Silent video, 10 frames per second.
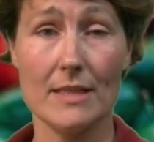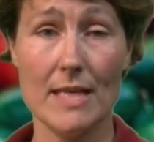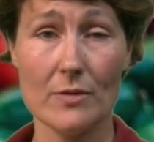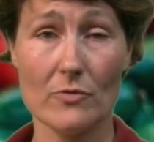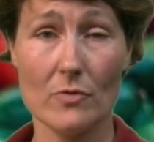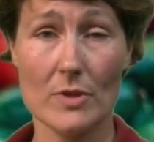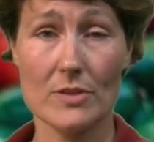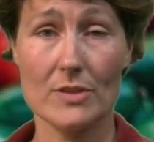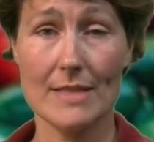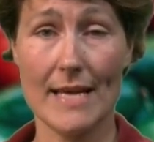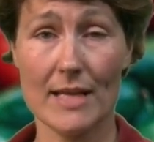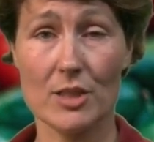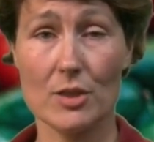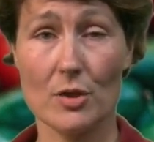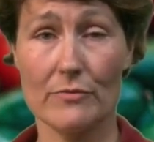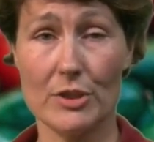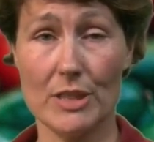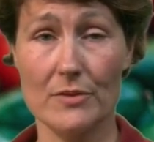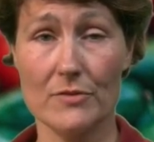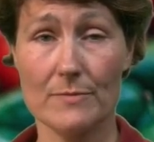can influence the action of
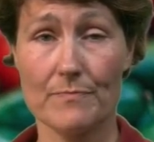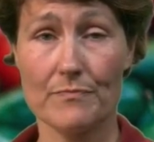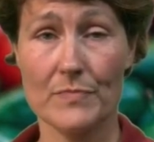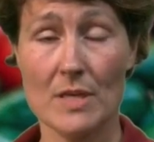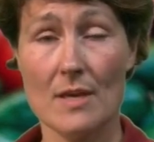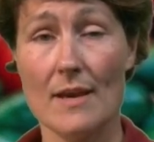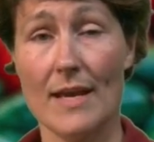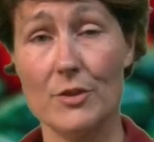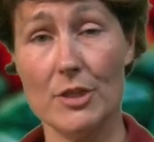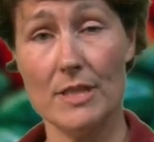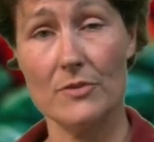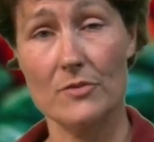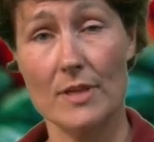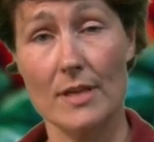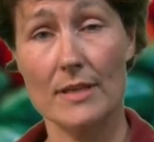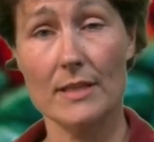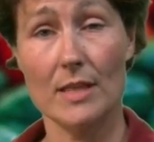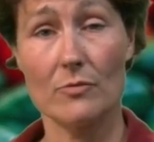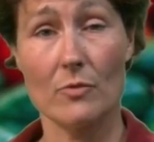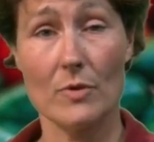genes, and genes can
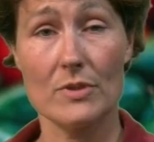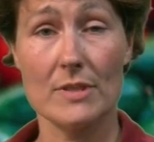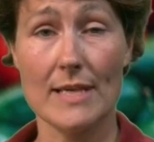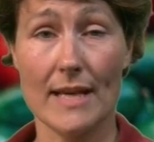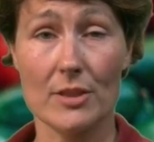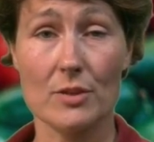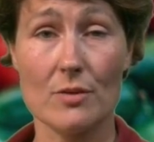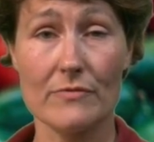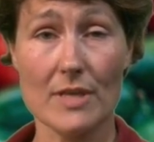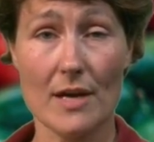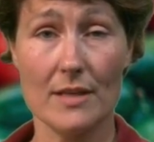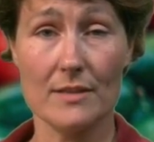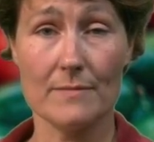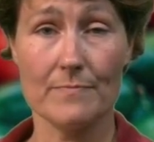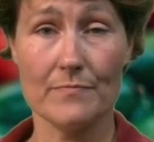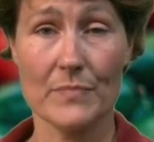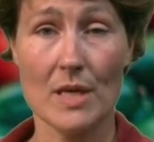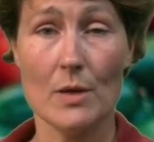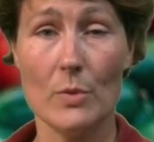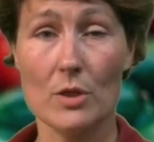influence the action of diet.
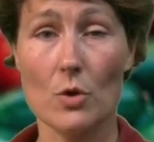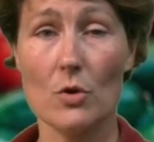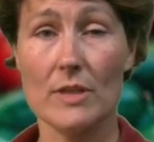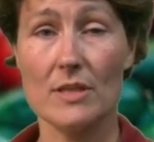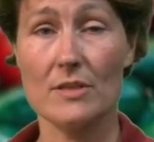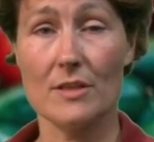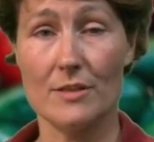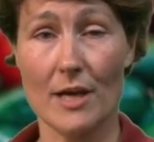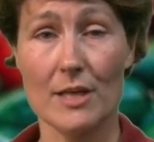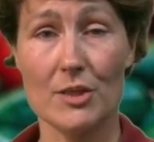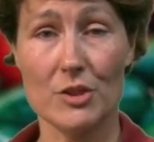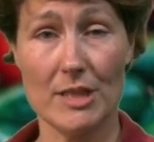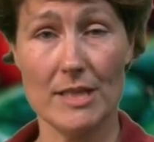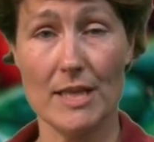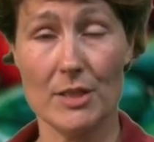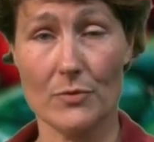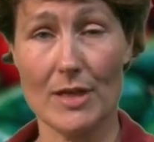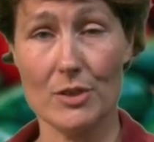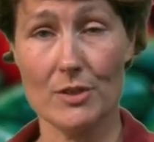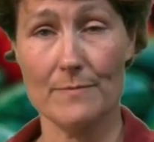We call this a diet-gene
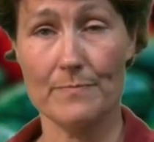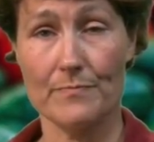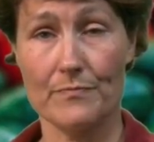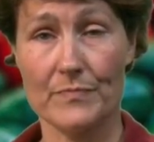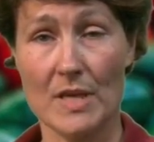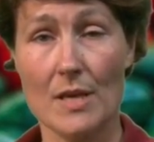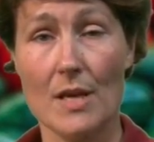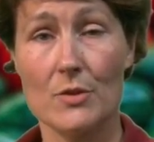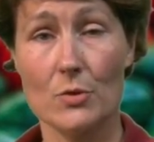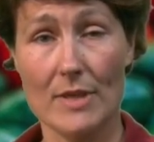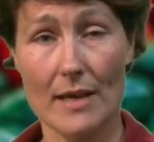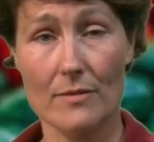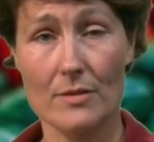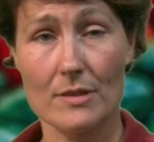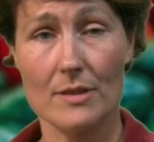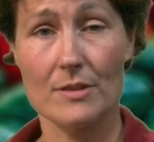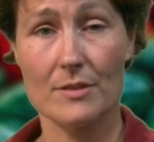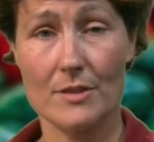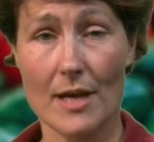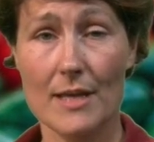interaction. Together,
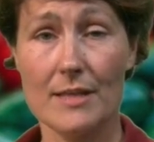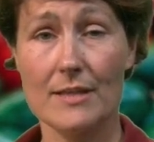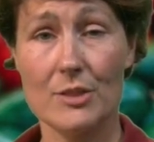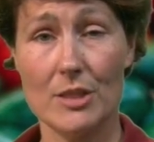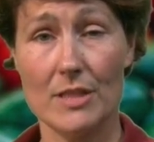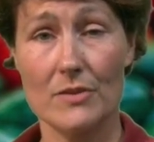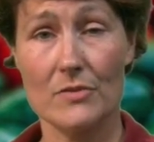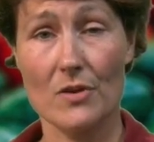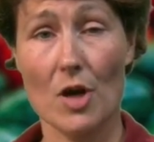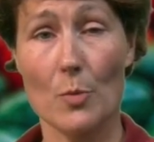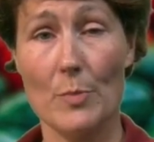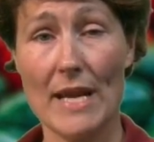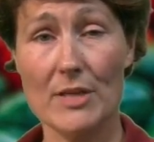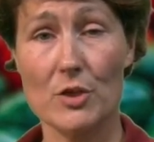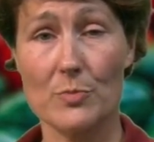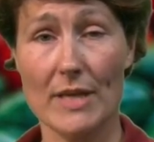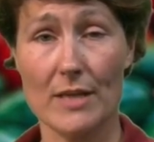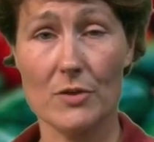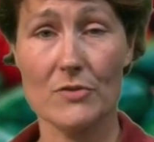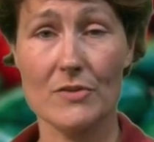diet and genes are major
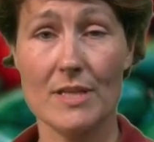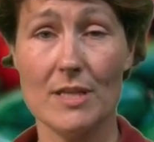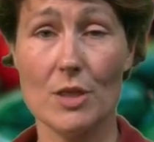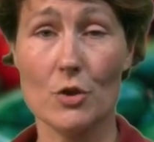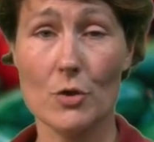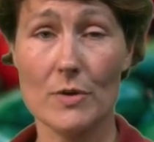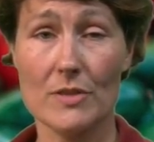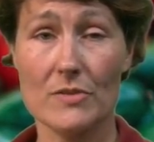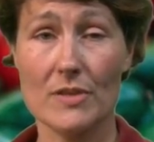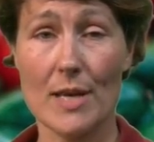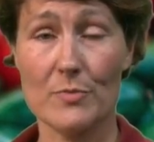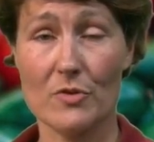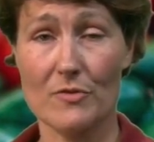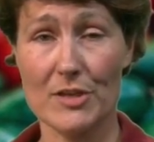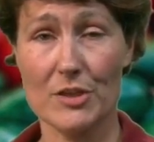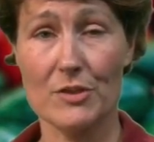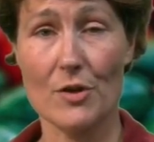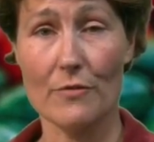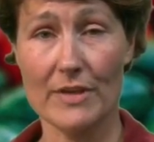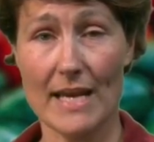players in the occurrence and progression
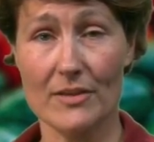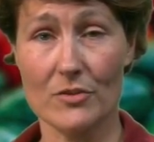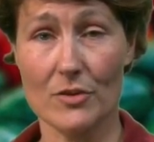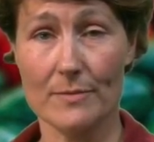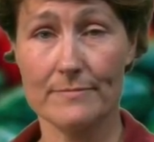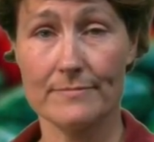of cancer.